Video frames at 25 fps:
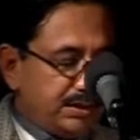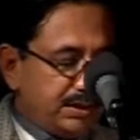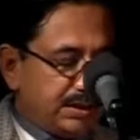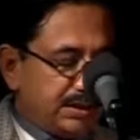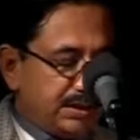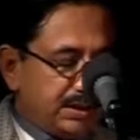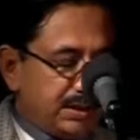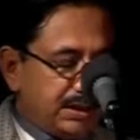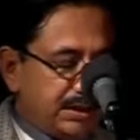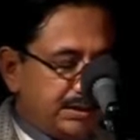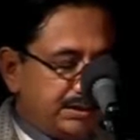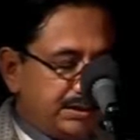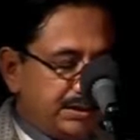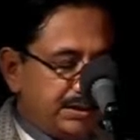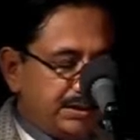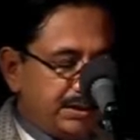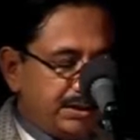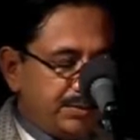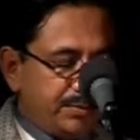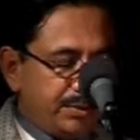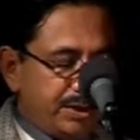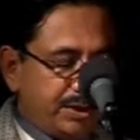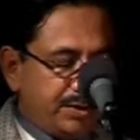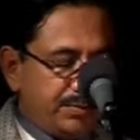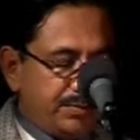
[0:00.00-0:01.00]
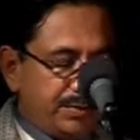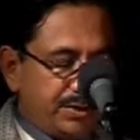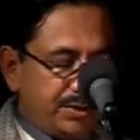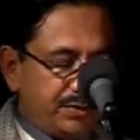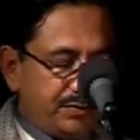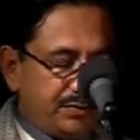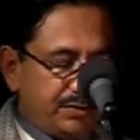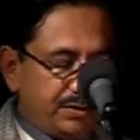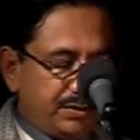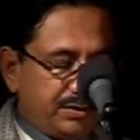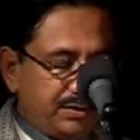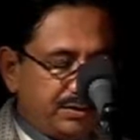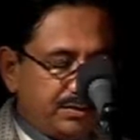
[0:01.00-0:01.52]
Not only that Gandhi
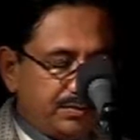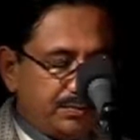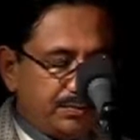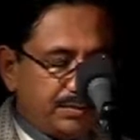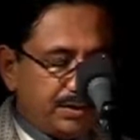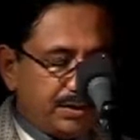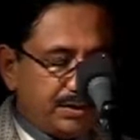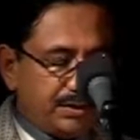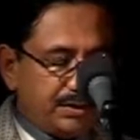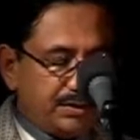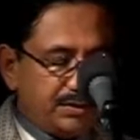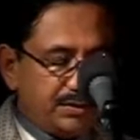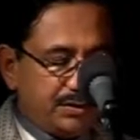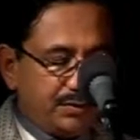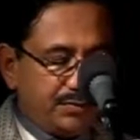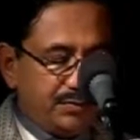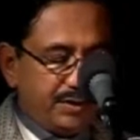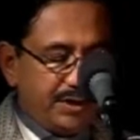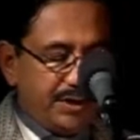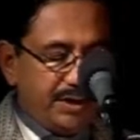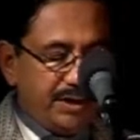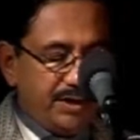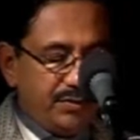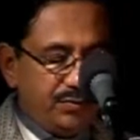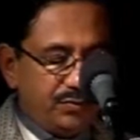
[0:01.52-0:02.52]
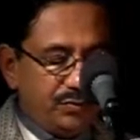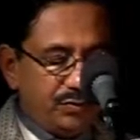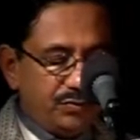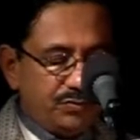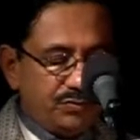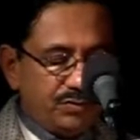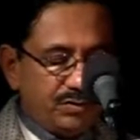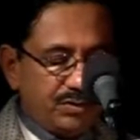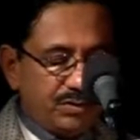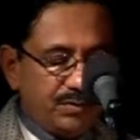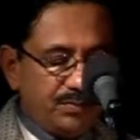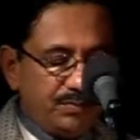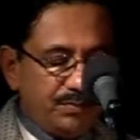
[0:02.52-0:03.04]
remained present, but the
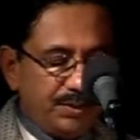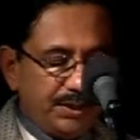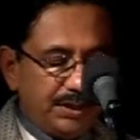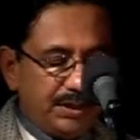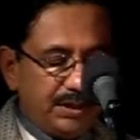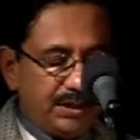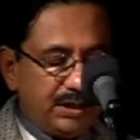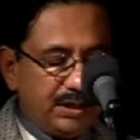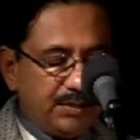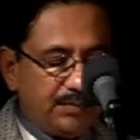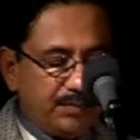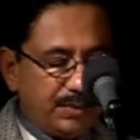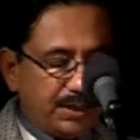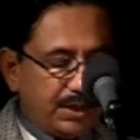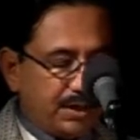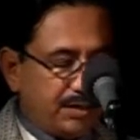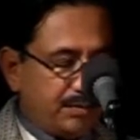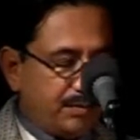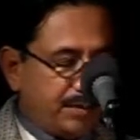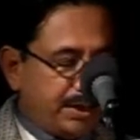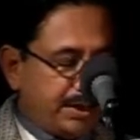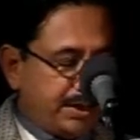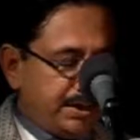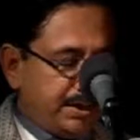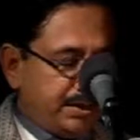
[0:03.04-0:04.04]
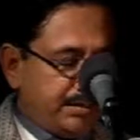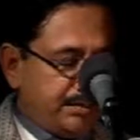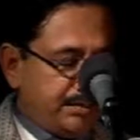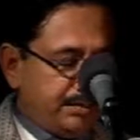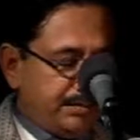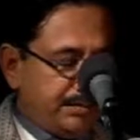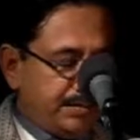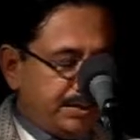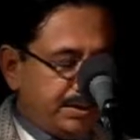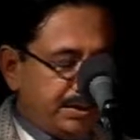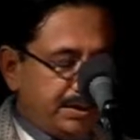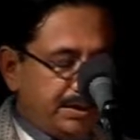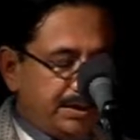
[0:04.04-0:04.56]
wedding was completely
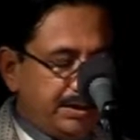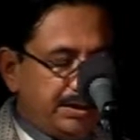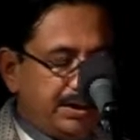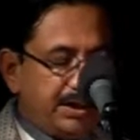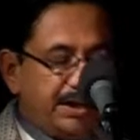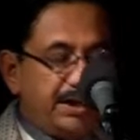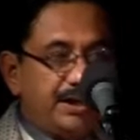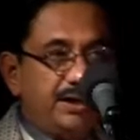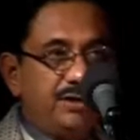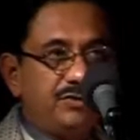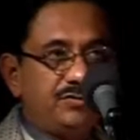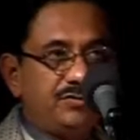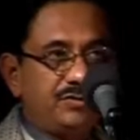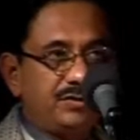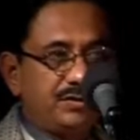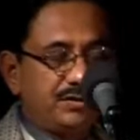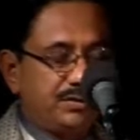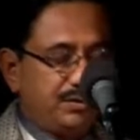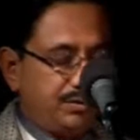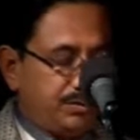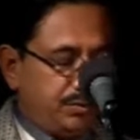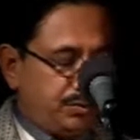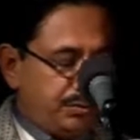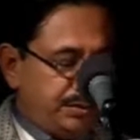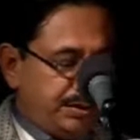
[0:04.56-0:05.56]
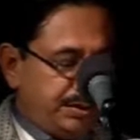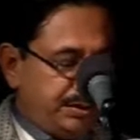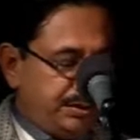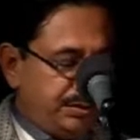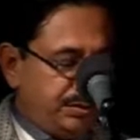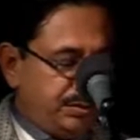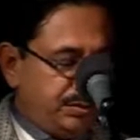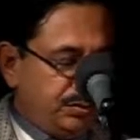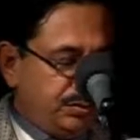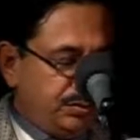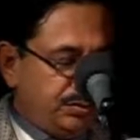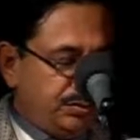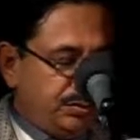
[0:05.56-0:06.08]
planned by him. In
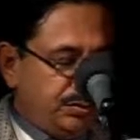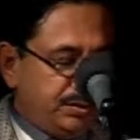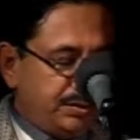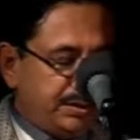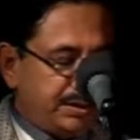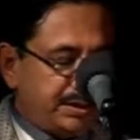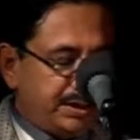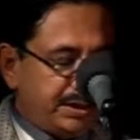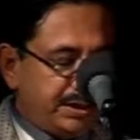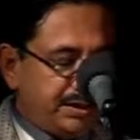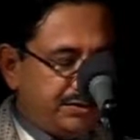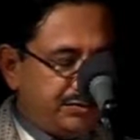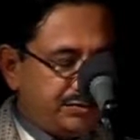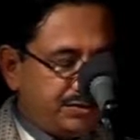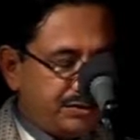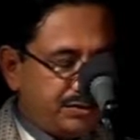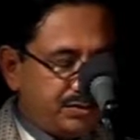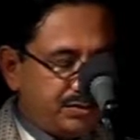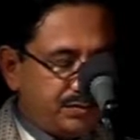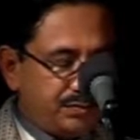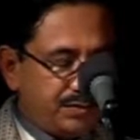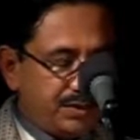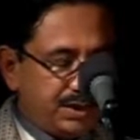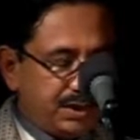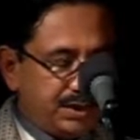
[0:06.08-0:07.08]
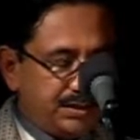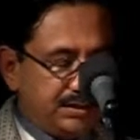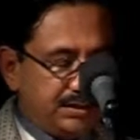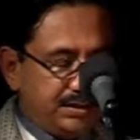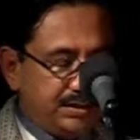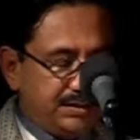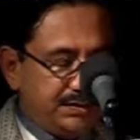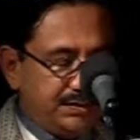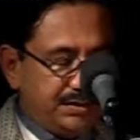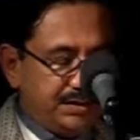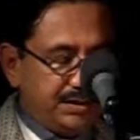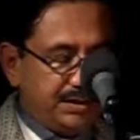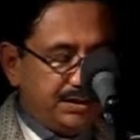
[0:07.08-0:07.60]
addition to Hindu
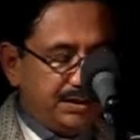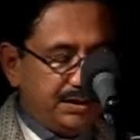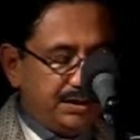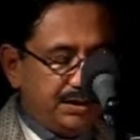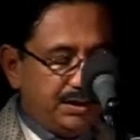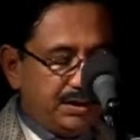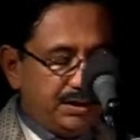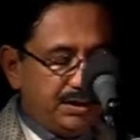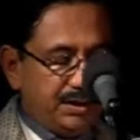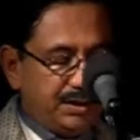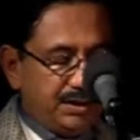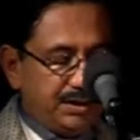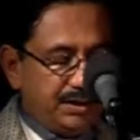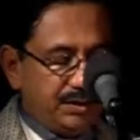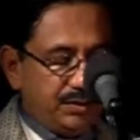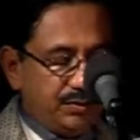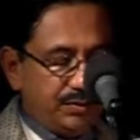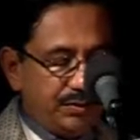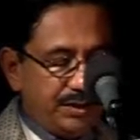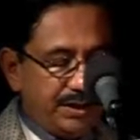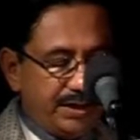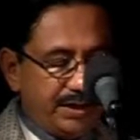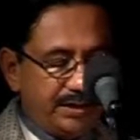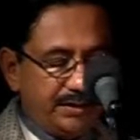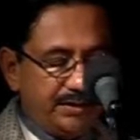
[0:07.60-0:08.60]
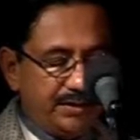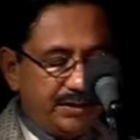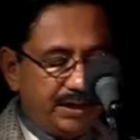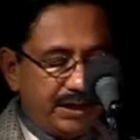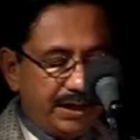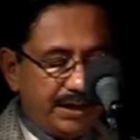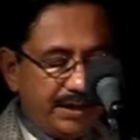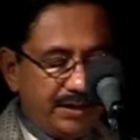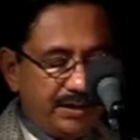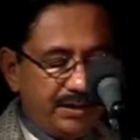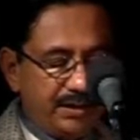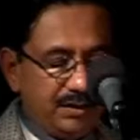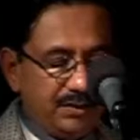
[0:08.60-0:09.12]
tradition of Gandhiji
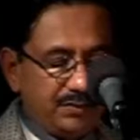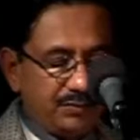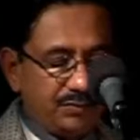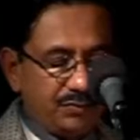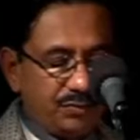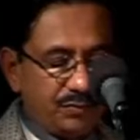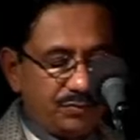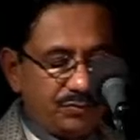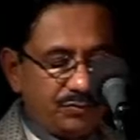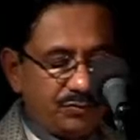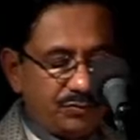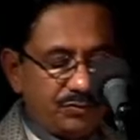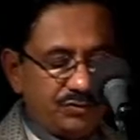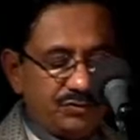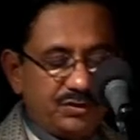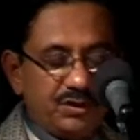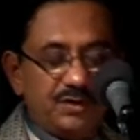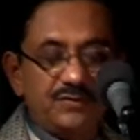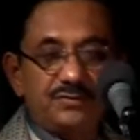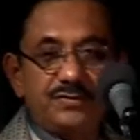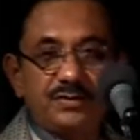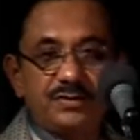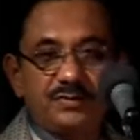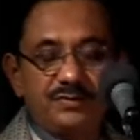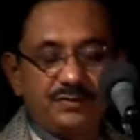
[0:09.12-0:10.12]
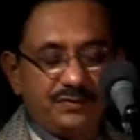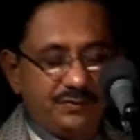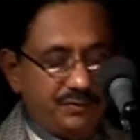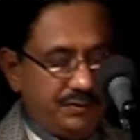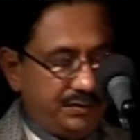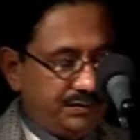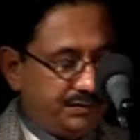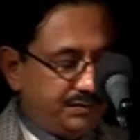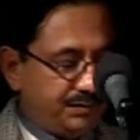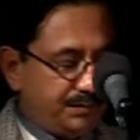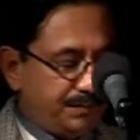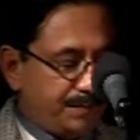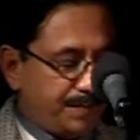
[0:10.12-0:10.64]
included the ideals of
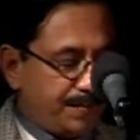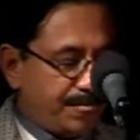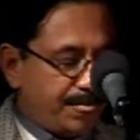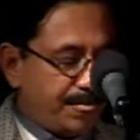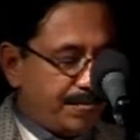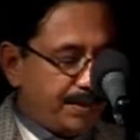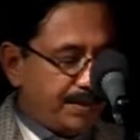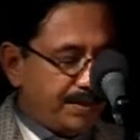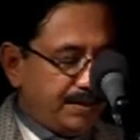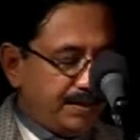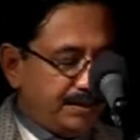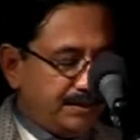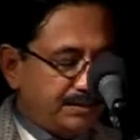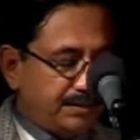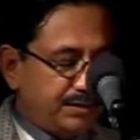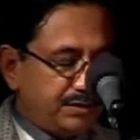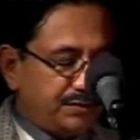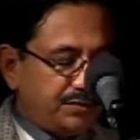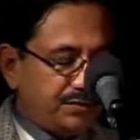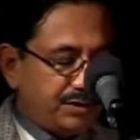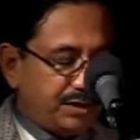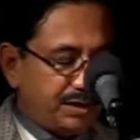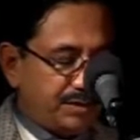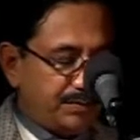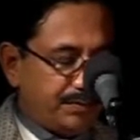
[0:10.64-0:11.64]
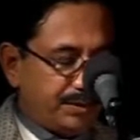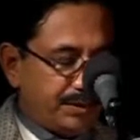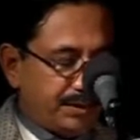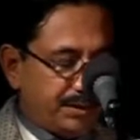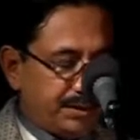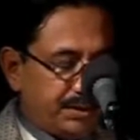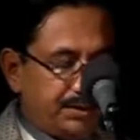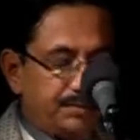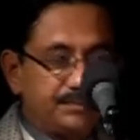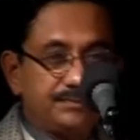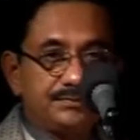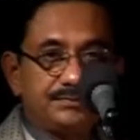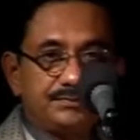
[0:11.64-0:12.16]
social services in
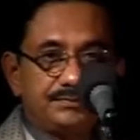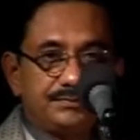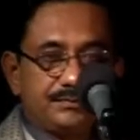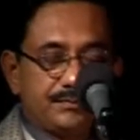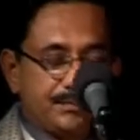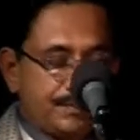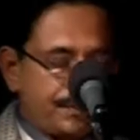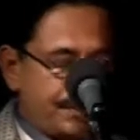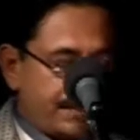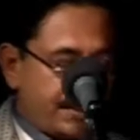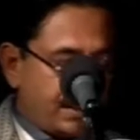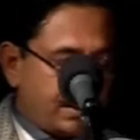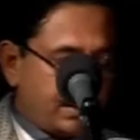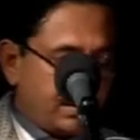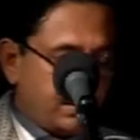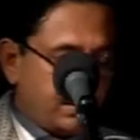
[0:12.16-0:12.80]
the ceremony.